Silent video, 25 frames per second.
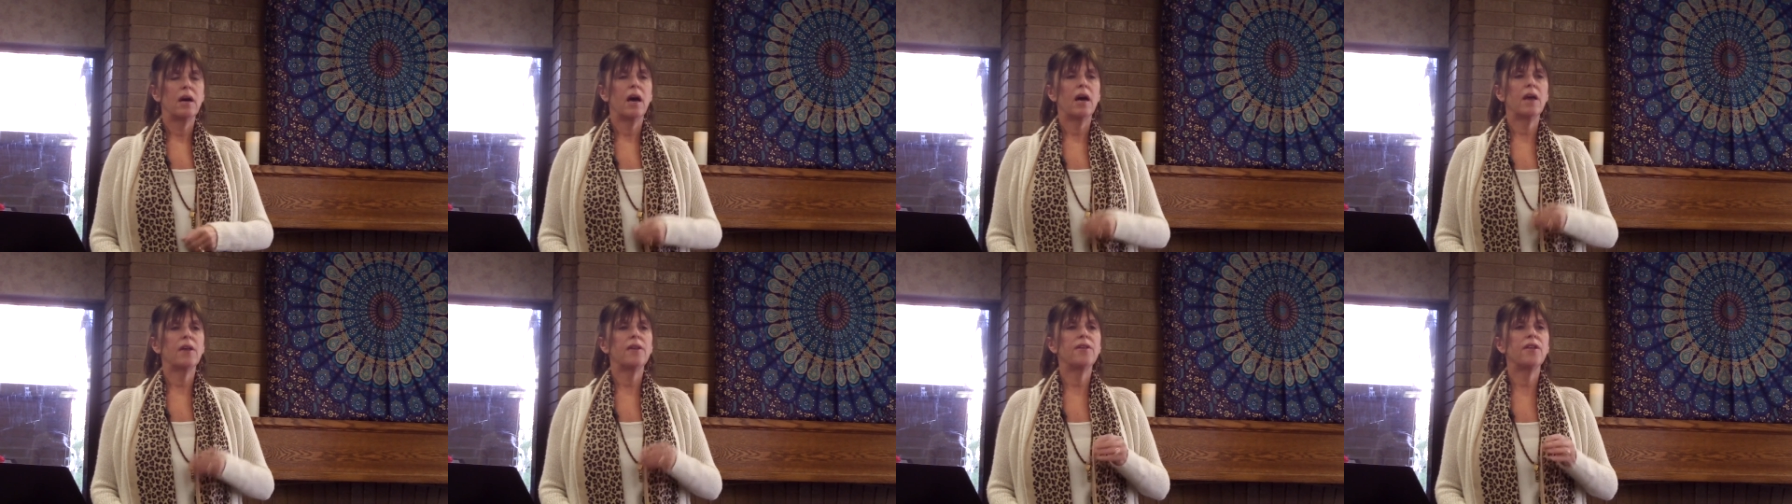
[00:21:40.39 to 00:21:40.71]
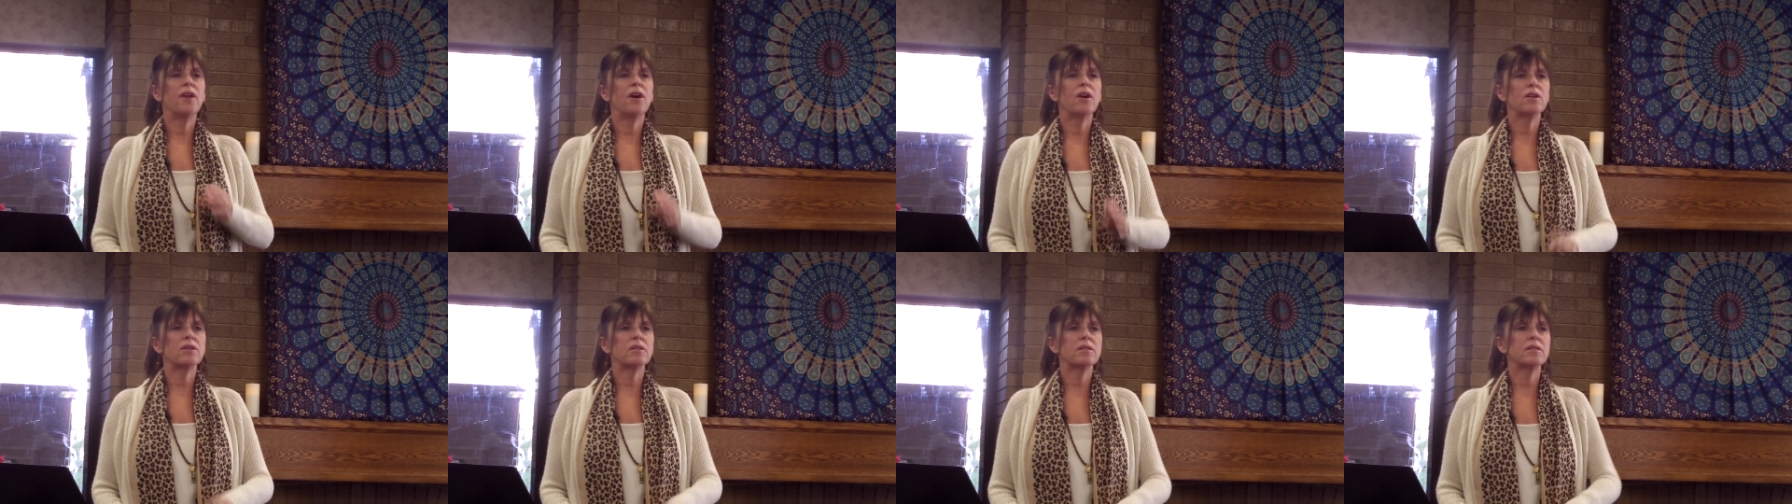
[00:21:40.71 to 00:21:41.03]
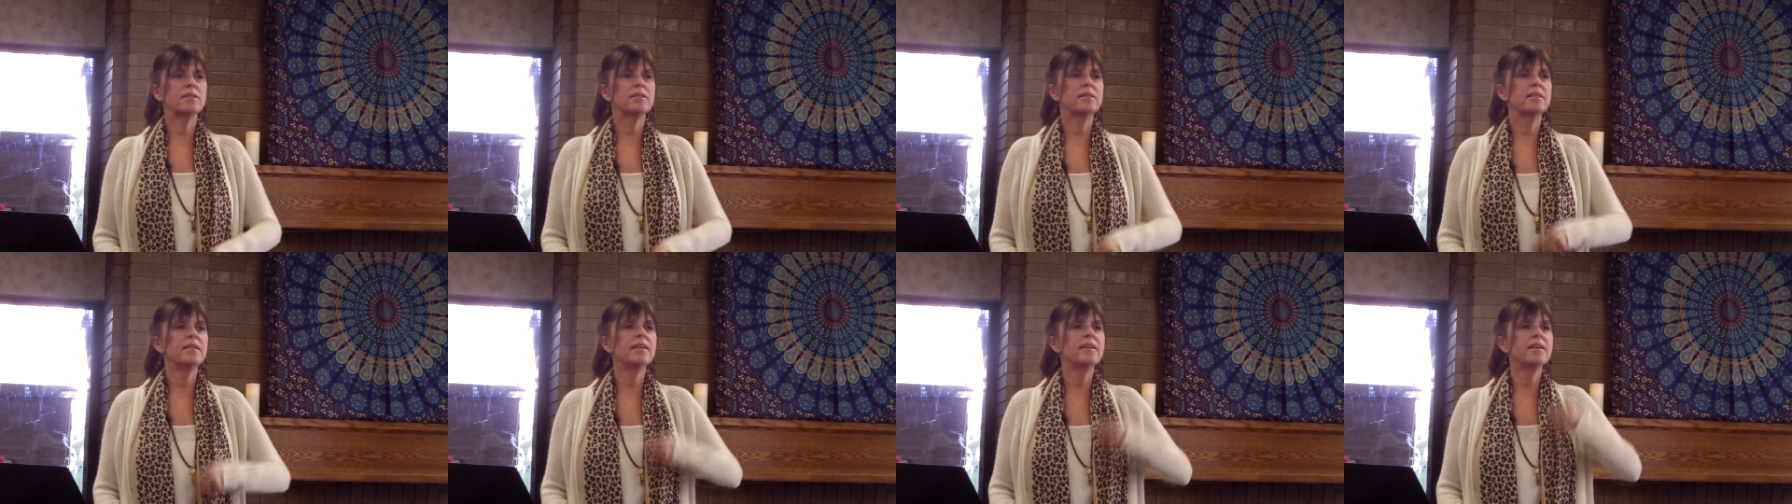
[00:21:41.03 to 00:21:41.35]
and not
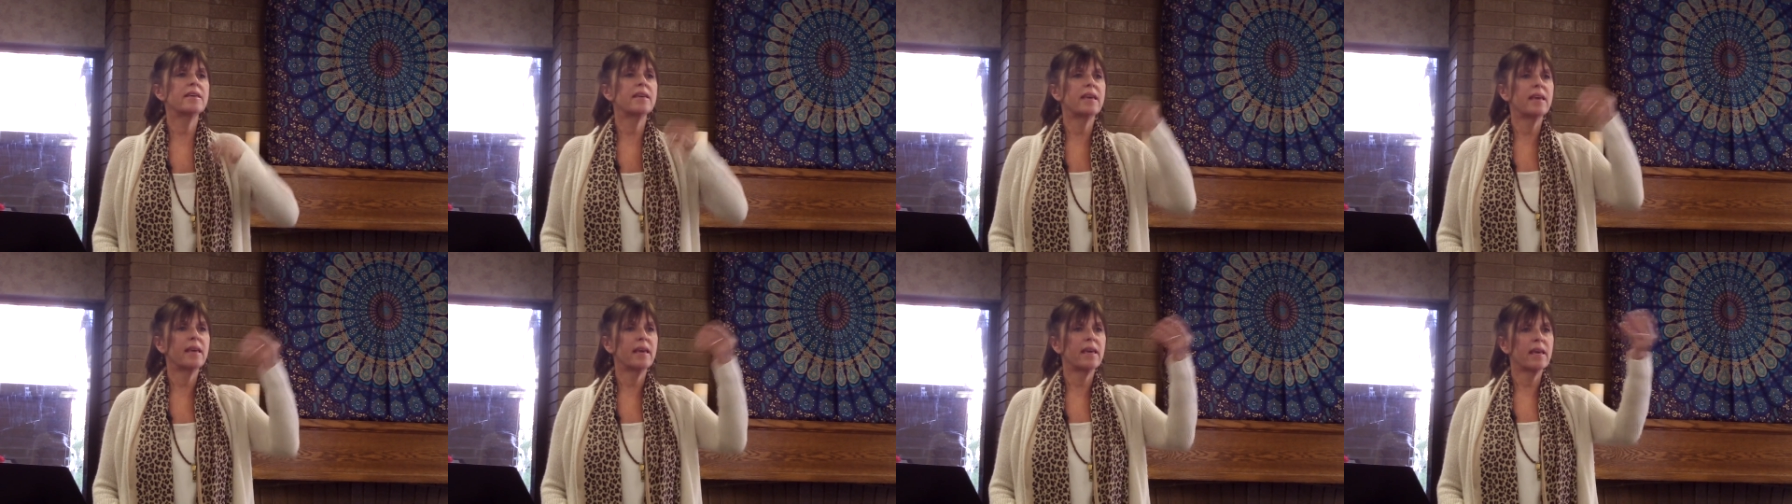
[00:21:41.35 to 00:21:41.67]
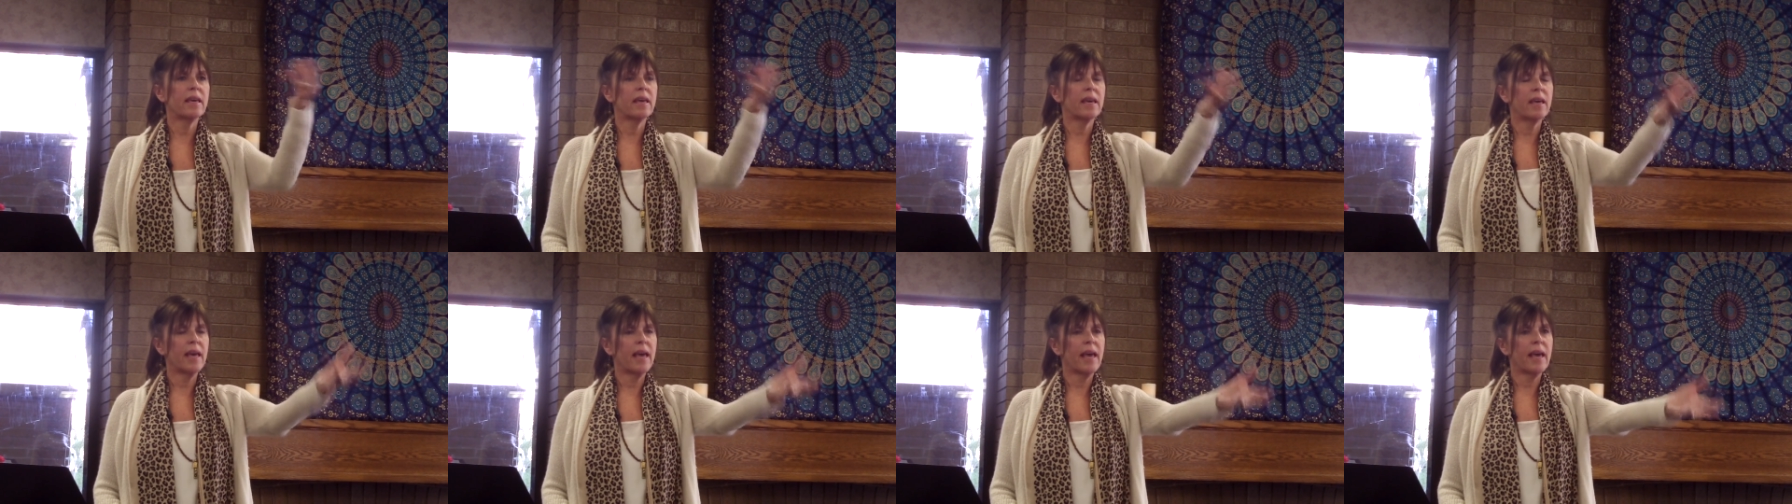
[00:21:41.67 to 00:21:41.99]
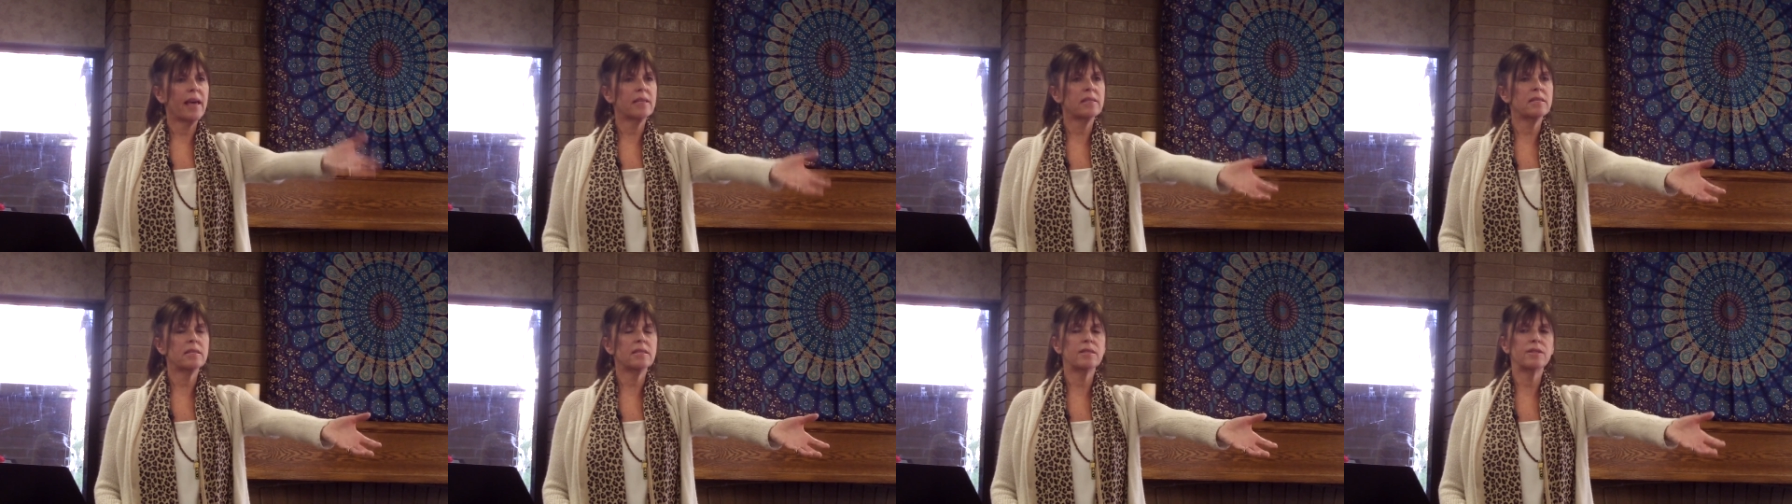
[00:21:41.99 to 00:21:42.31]
seeking
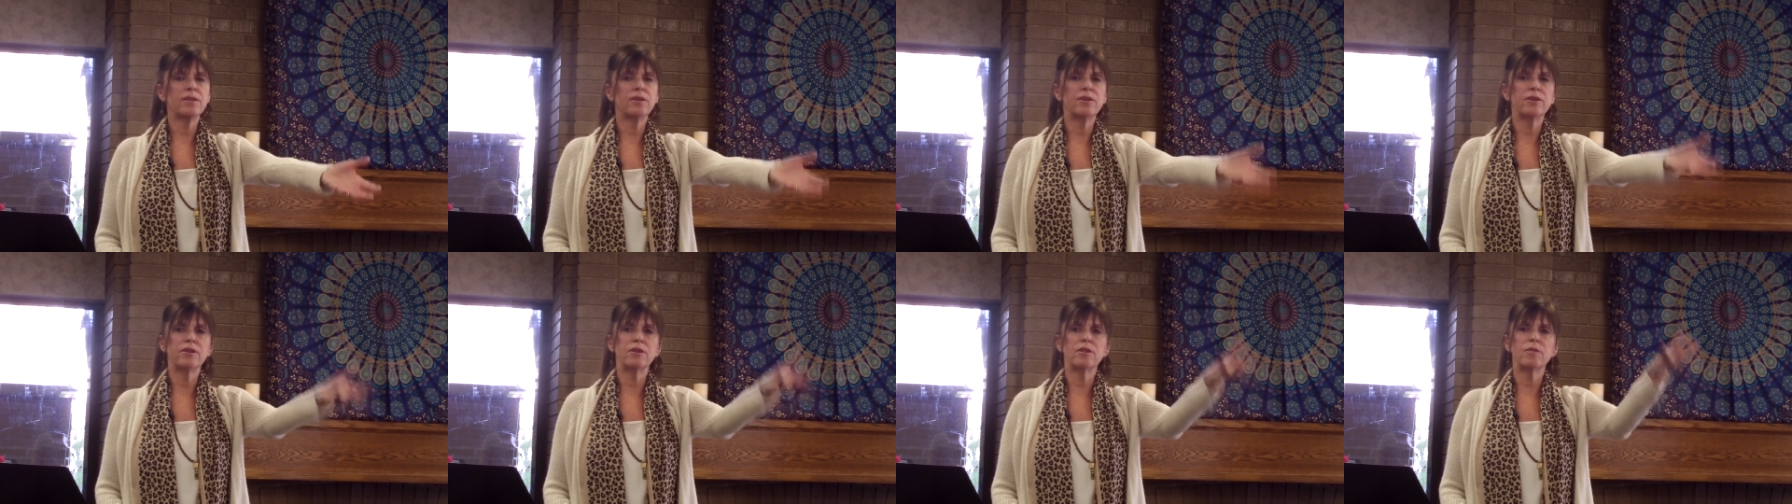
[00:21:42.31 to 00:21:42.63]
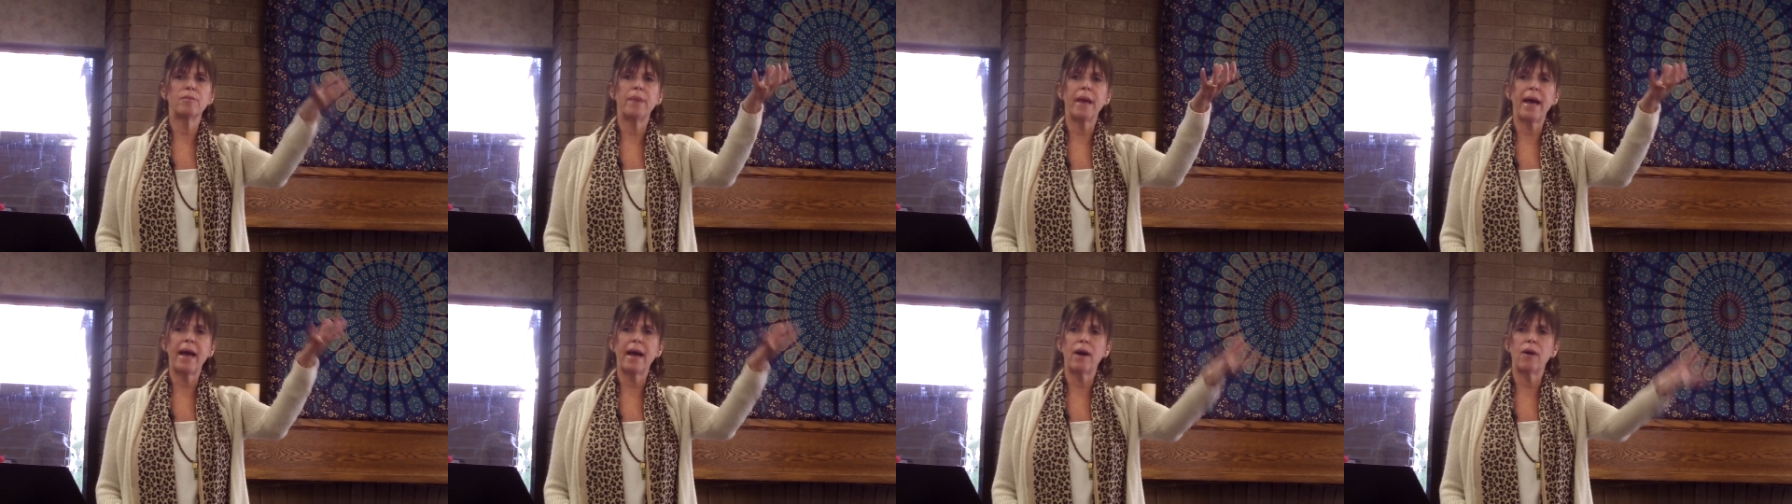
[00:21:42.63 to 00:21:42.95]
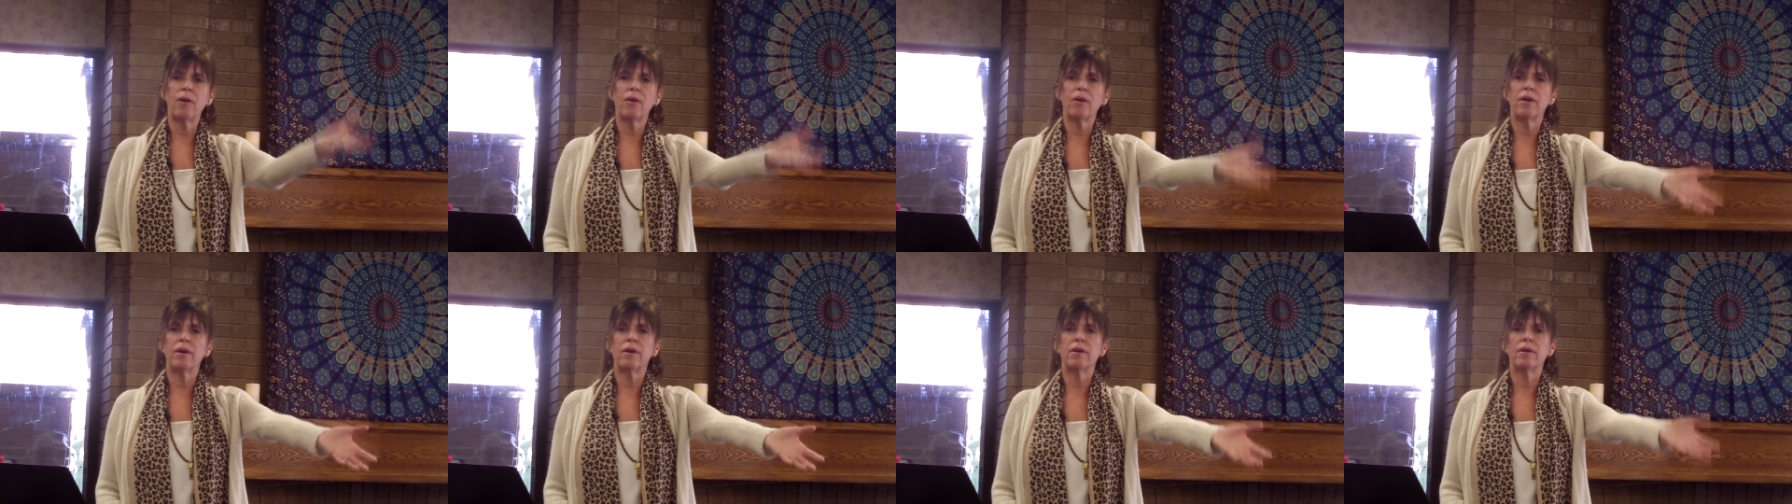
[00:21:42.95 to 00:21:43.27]
external
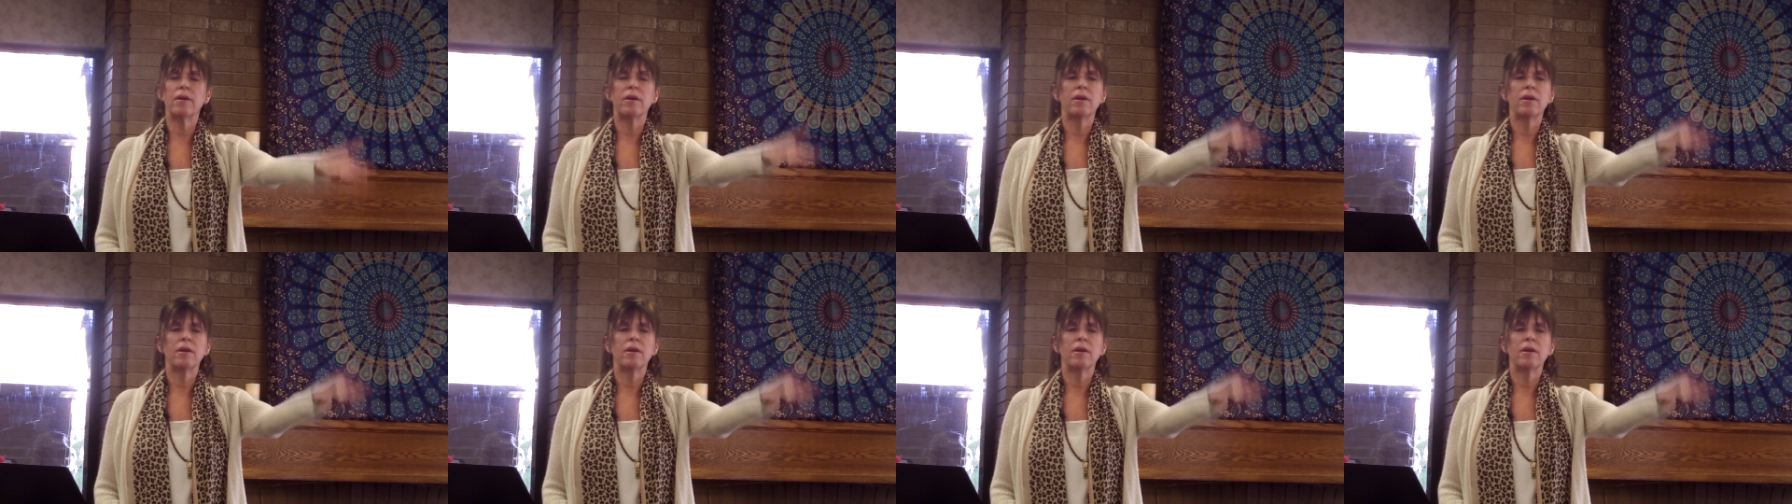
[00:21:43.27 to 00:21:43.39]
power